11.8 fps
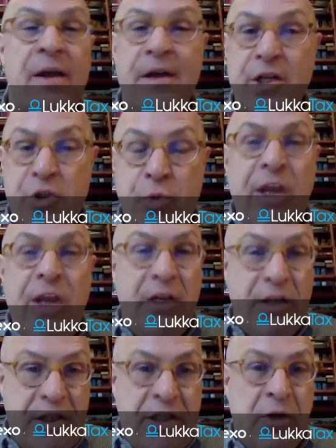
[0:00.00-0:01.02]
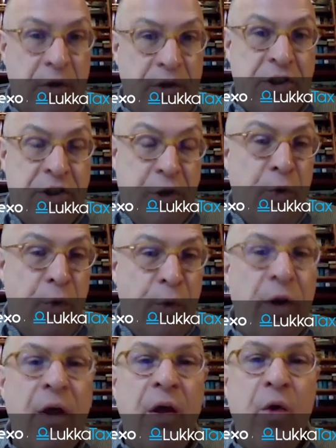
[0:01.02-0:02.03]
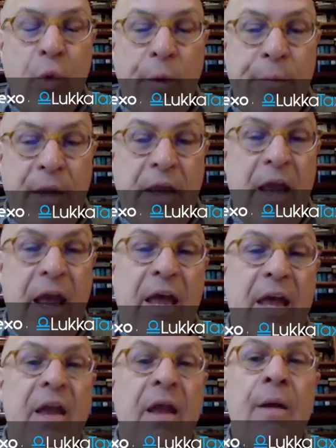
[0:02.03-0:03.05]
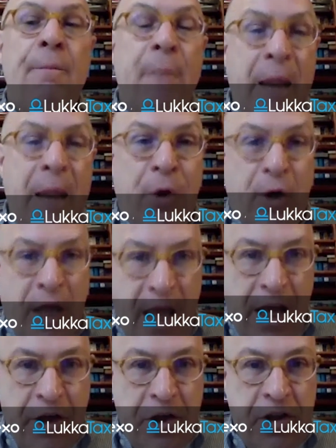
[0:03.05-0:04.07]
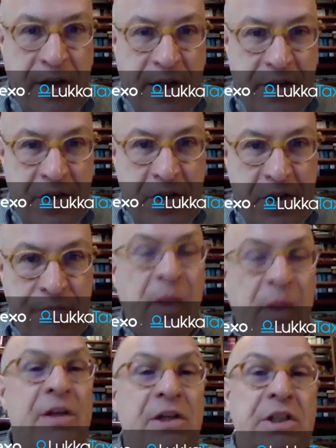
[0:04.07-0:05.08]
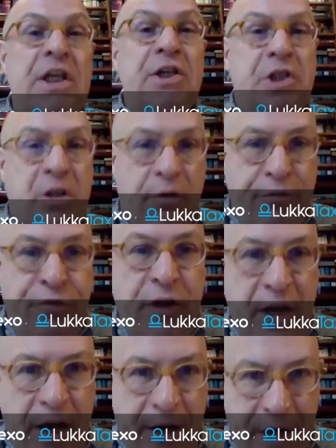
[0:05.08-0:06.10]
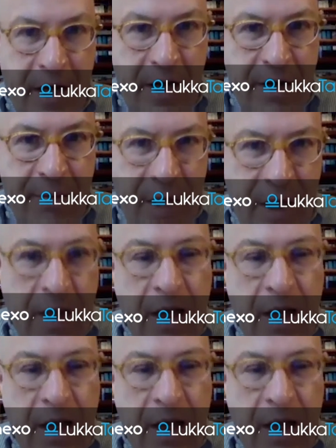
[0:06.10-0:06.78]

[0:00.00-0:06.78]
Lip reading: Sweden still soon will be a paper cashless digital fiat economy.